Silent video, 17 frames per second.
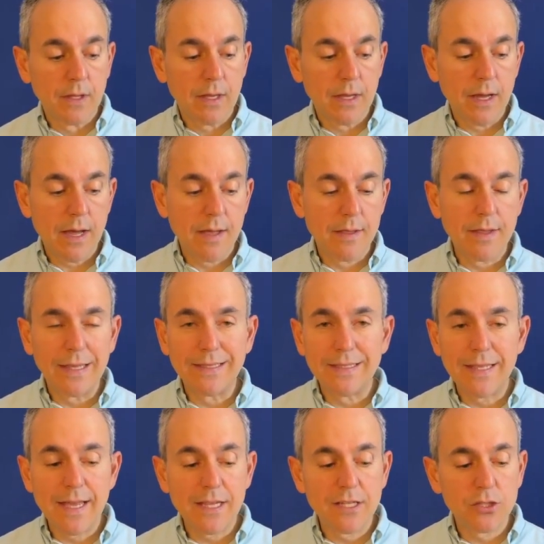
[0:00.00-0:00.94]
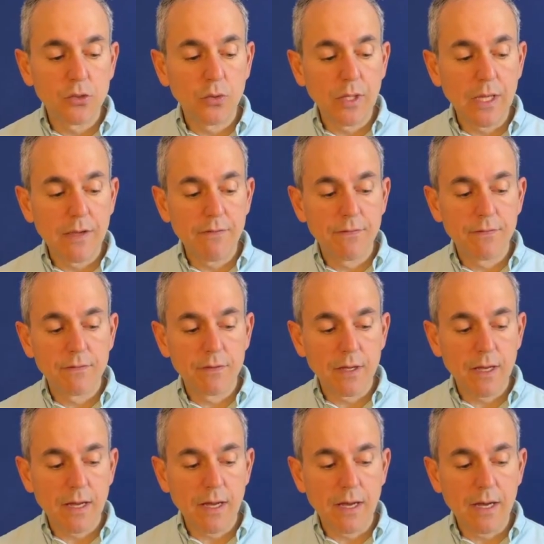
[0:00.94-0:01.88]
And the idea is to give
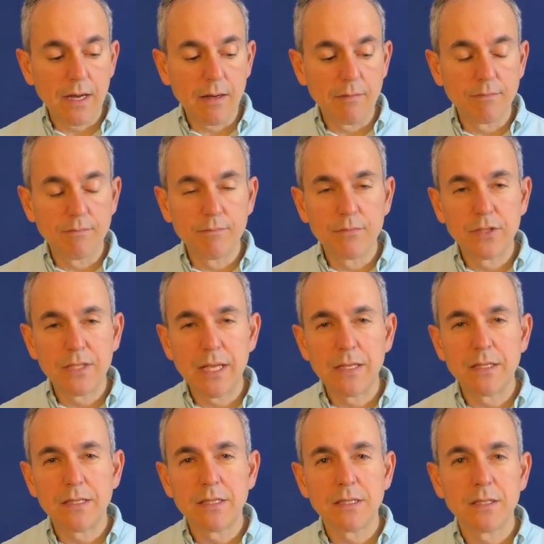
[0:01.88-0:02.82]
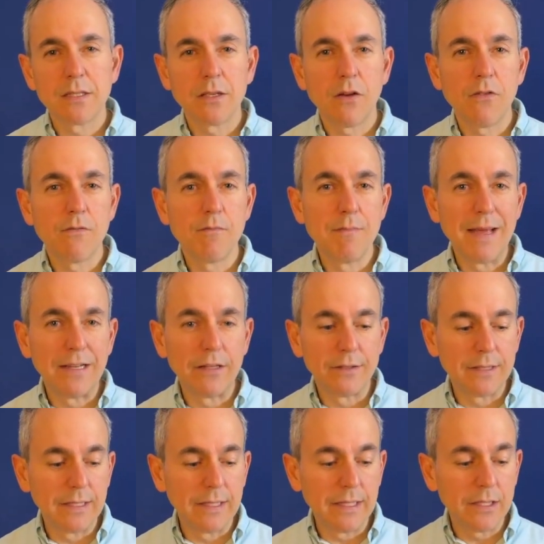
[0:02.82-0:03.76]
a sense of
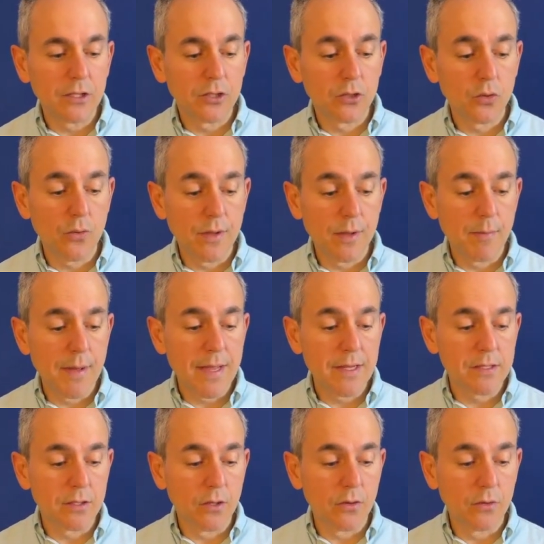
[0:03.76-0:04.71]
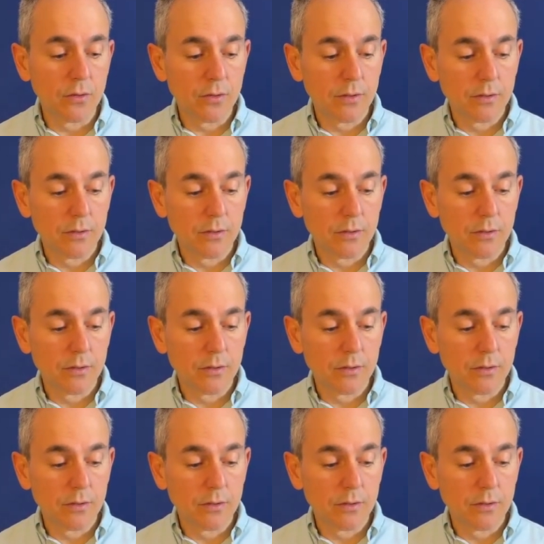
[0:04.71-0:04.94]
melody to the bass note